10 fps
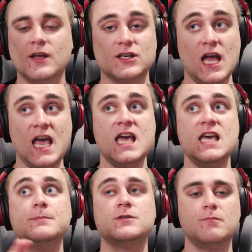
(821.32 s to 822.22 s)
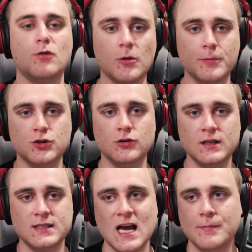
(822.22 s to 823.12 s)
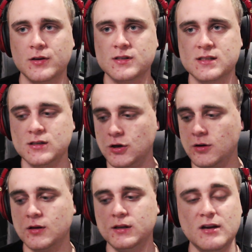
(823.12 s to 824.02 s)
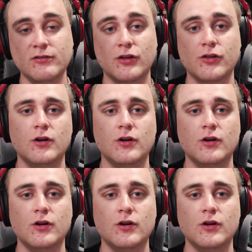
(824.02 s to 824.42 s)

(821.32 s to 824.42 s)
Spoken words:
There's heaps of mod opportunities now because it's nearing